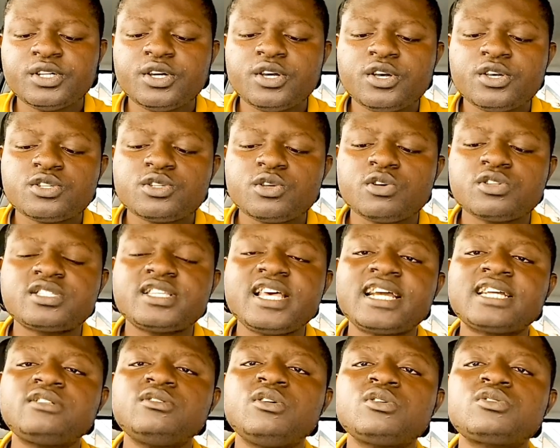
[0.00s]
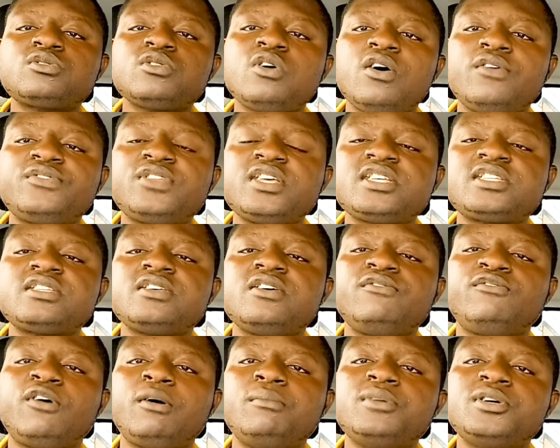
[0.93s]
So take note of these
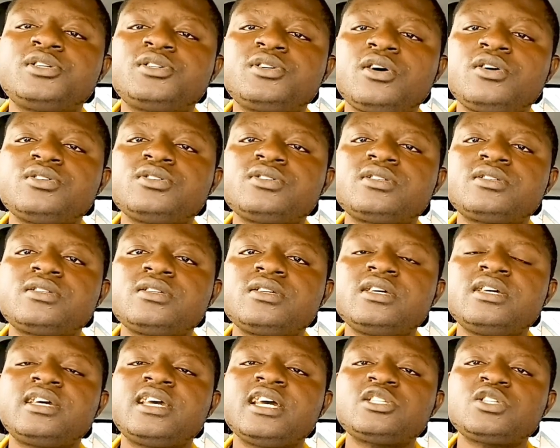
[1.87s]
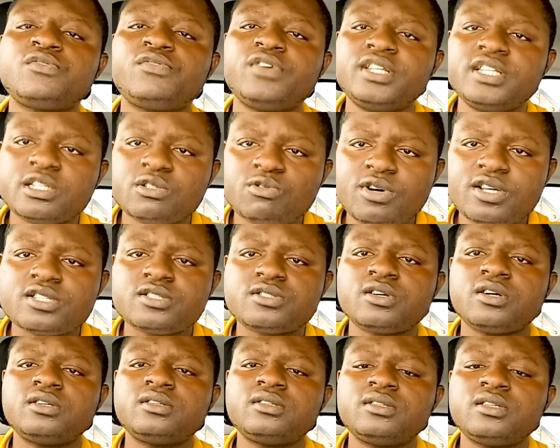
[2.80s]
informations. In case of any
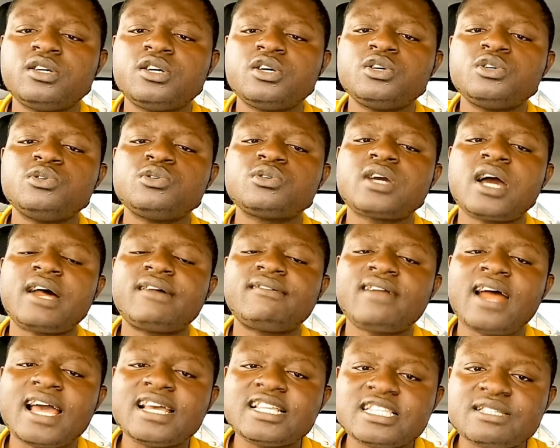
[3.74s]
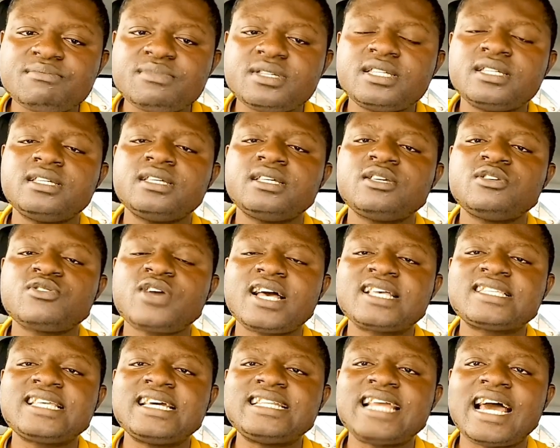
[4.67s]
question, you can write me. You can
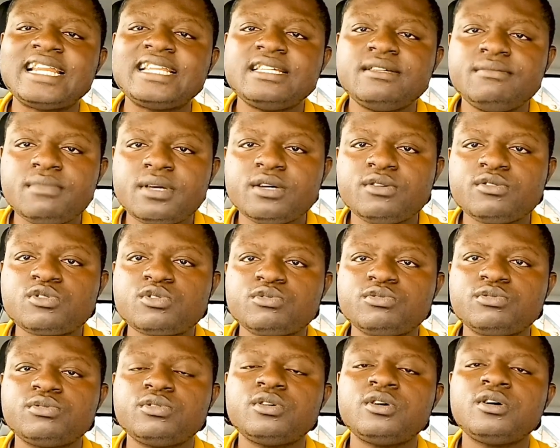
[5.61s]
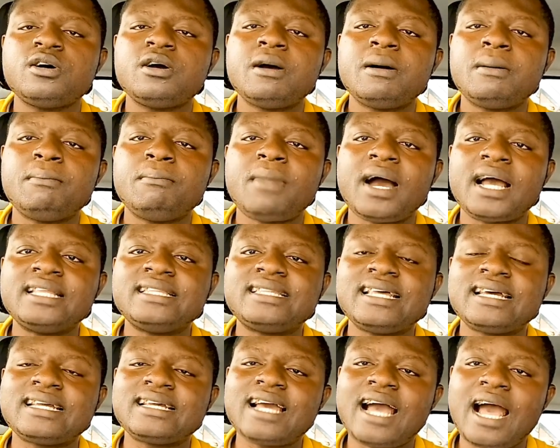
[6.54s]
send an email to
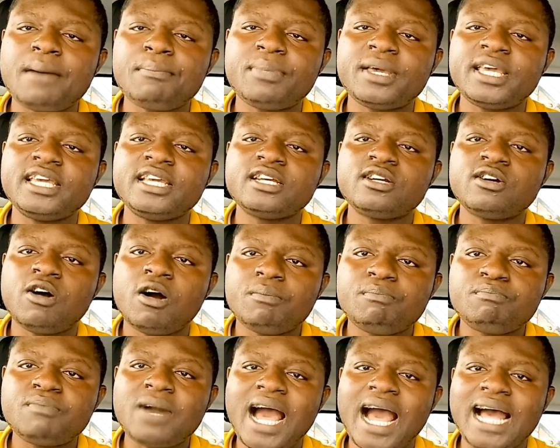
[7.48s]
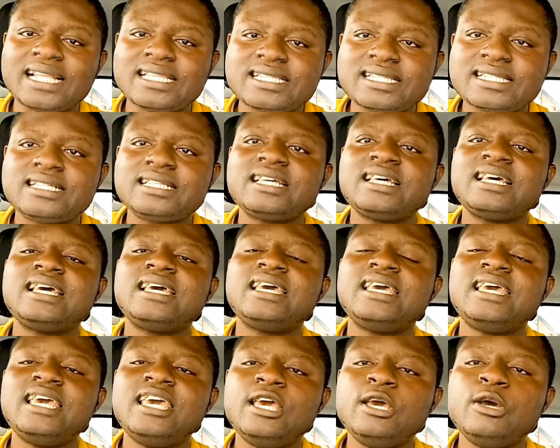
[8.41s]

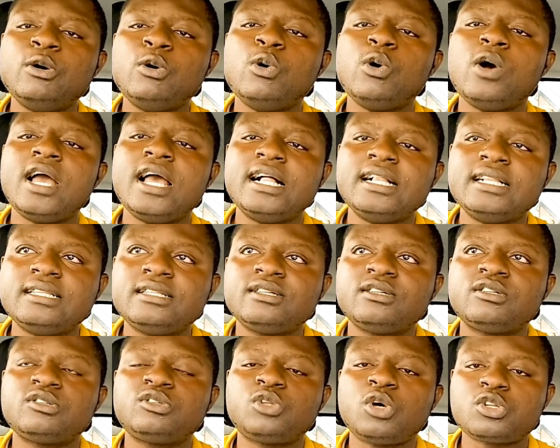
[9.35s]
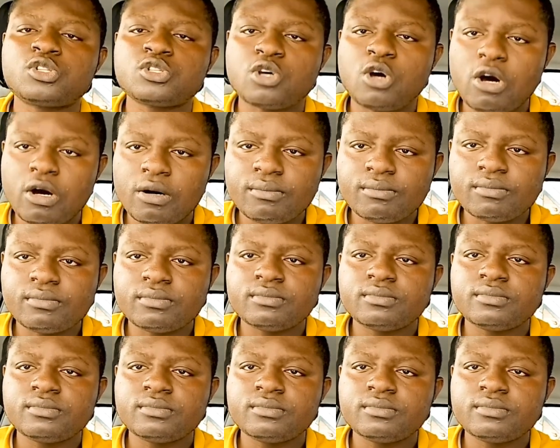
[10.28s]
mindthegapincorp@aol.com.